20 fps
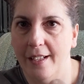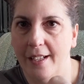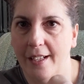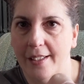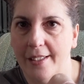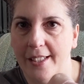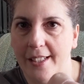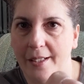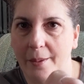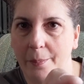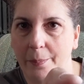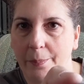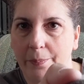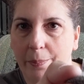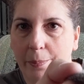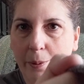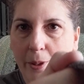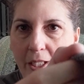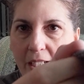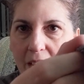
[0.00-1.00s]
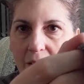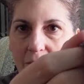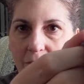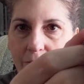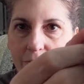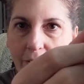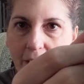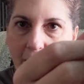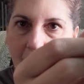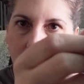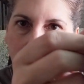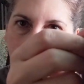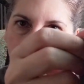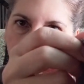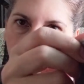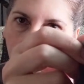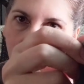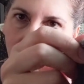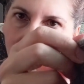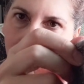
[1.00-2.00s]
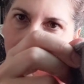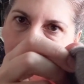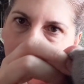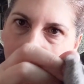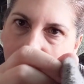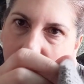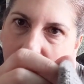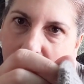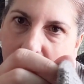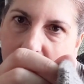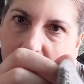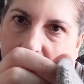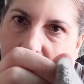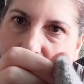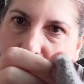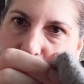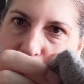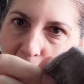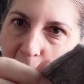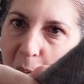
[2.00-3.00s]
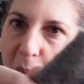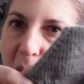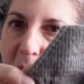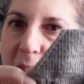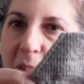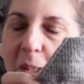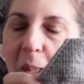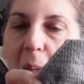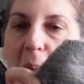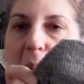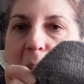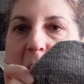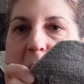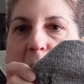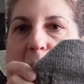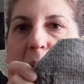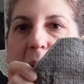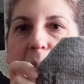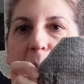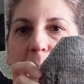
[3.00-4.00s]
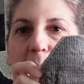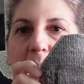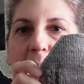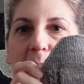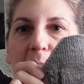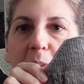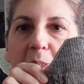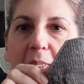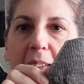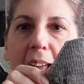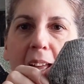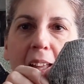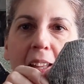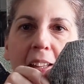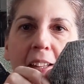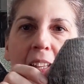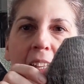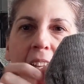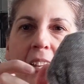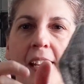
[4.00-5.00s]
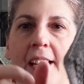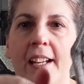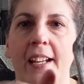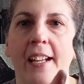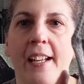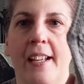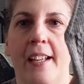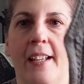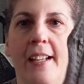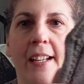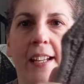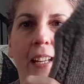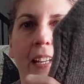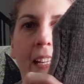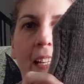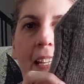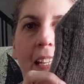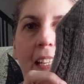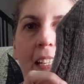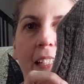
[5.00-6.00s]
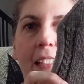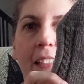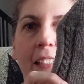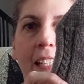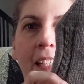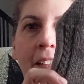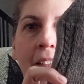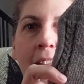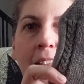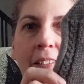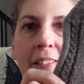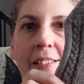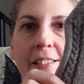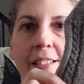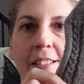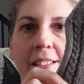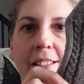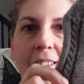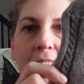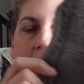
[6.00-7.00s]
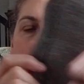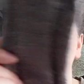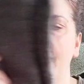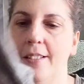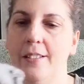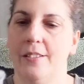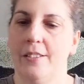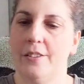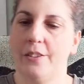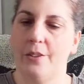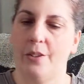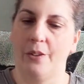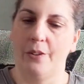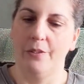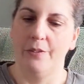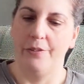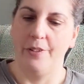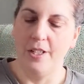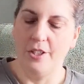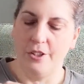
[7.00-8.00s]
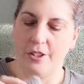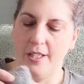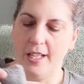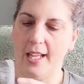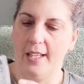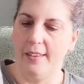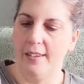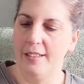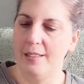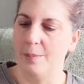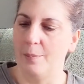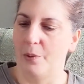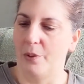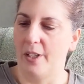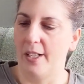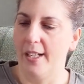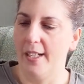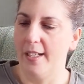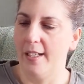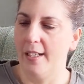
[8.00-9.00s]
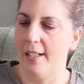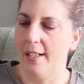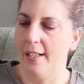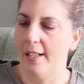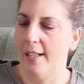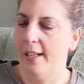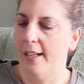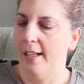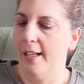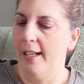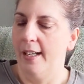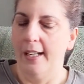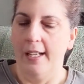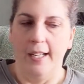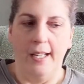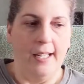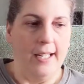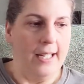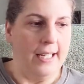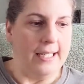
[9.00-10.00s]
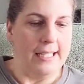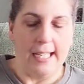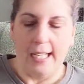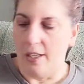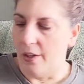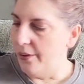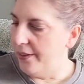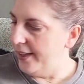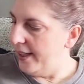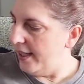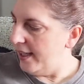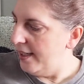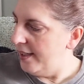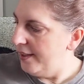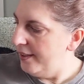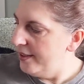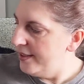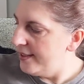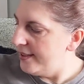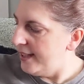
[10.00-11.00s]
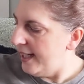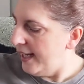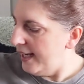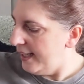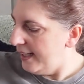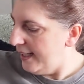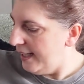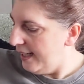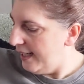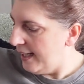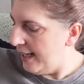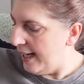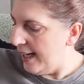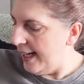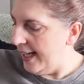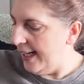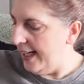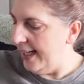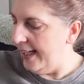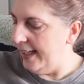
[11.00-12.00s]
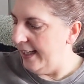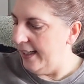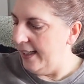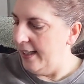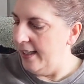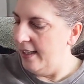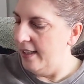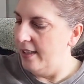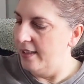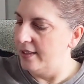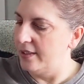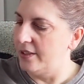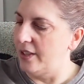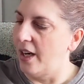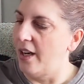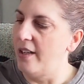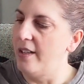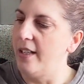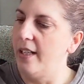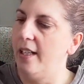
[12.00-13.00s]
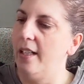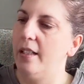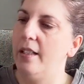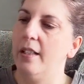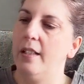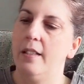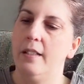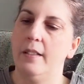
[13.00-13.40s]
did a pretty fair job on the Kitchener, so pretty proud of that. And yeah, so finished that this morning. Now the other sock I started